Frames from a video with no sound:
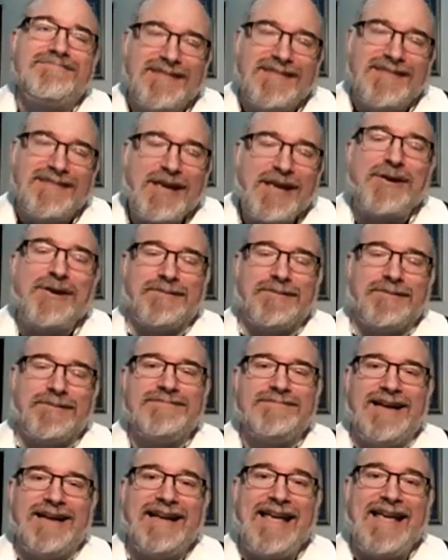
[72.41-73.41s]
Thank you
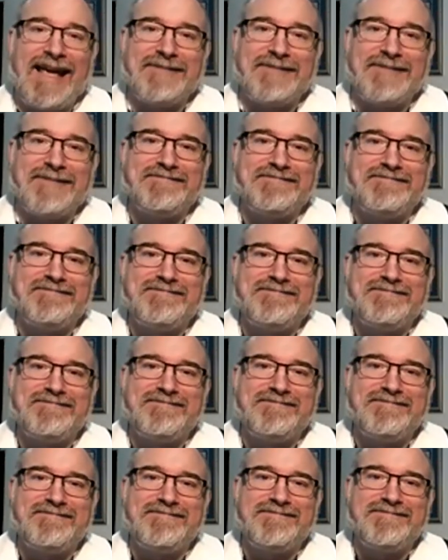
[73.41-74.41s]
again.
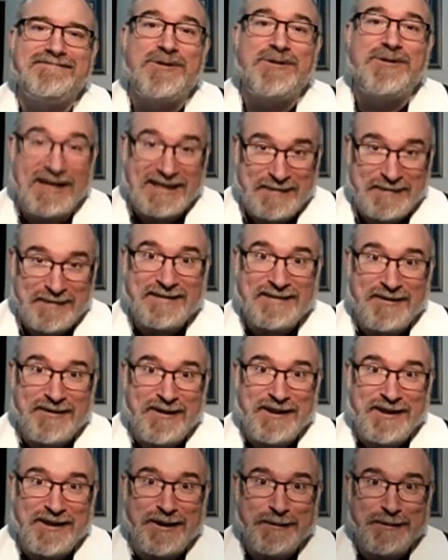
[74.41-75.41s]
Christ's peace be
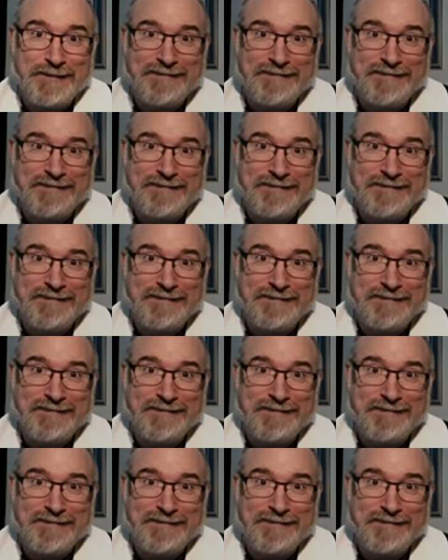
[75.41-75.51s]
with you.